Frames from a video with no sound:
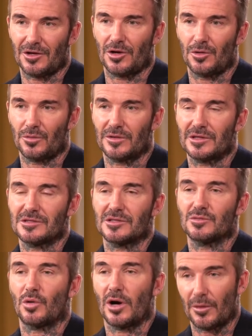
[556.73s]
no, this
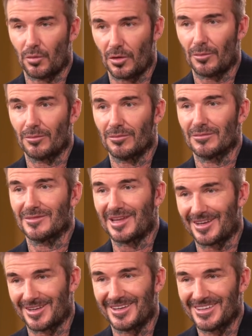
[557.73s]
is what I want,
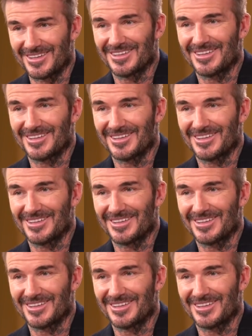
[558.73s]
Daddy.